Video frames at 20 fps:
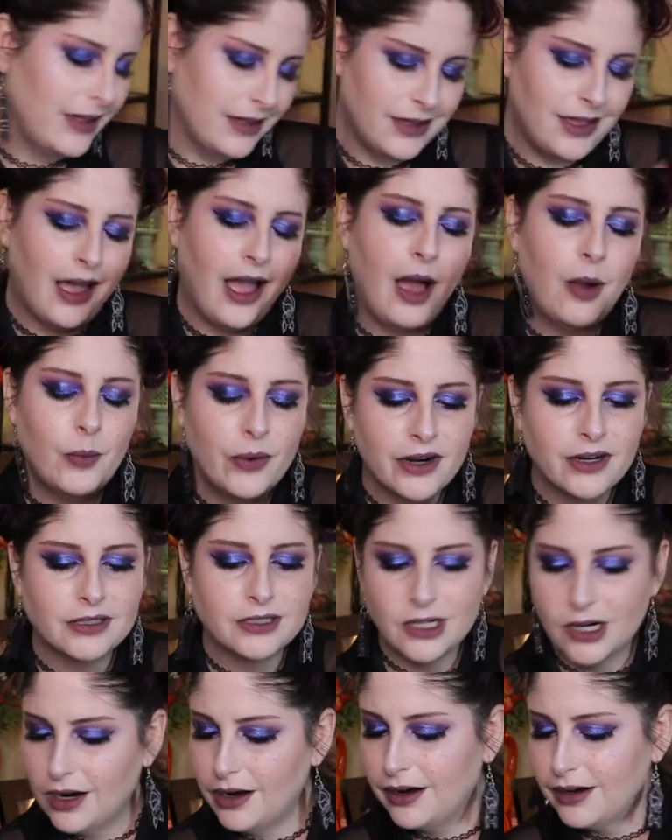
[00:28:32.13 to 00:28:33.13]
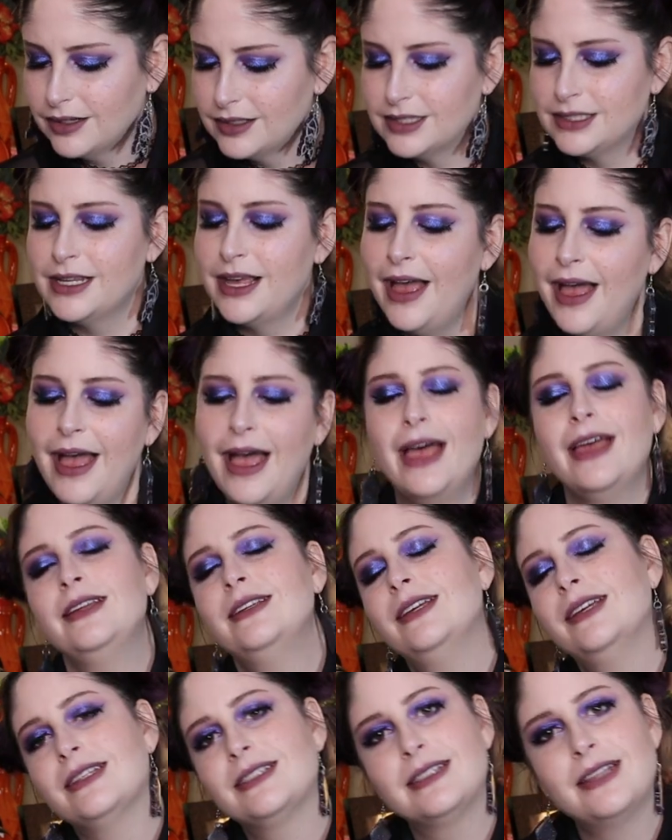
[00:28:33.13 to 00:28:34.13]
yeah, I'm wearing Crocs, and
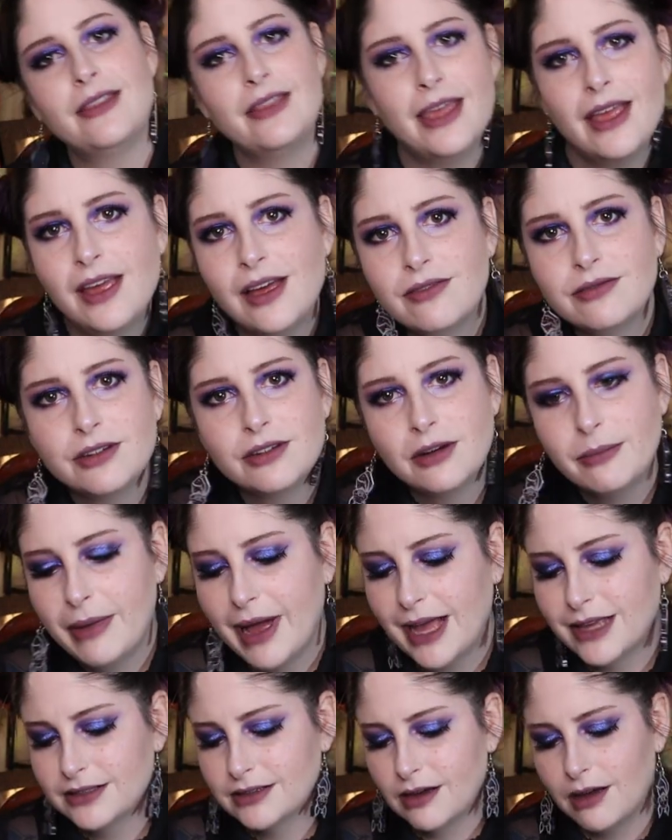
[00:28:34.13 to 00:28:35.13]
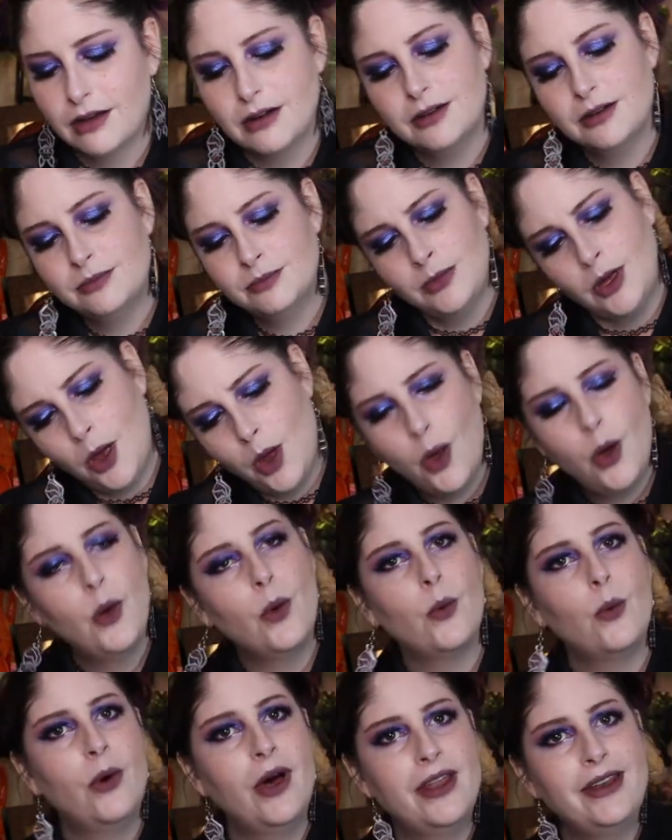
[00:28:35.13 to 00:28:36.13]
yes, they have little bats on them.
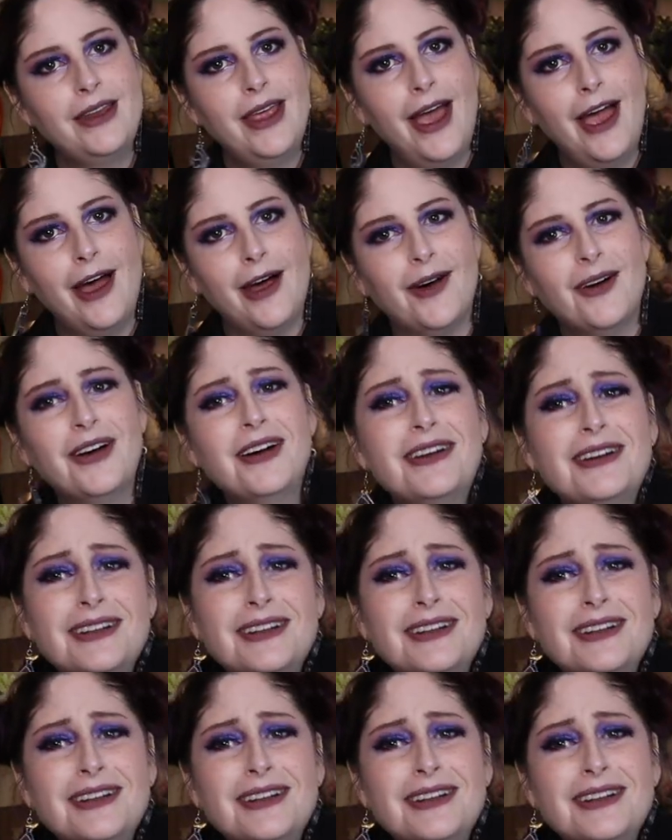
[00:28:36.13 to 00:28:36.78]
What now?